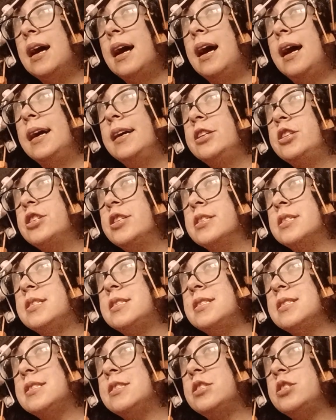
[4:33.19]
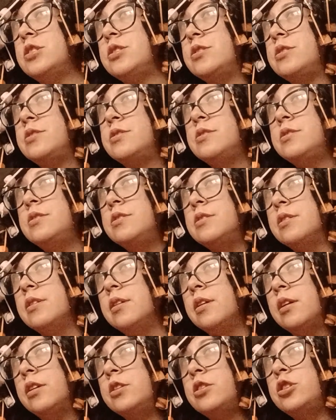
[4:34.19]
I just
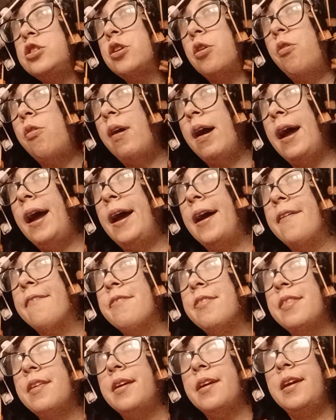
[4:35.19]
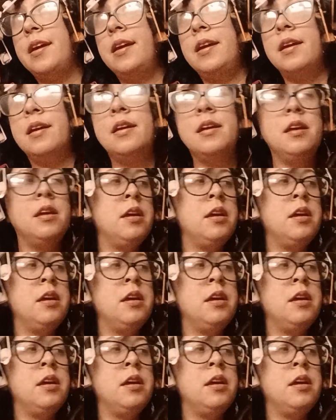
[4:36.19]
don't have the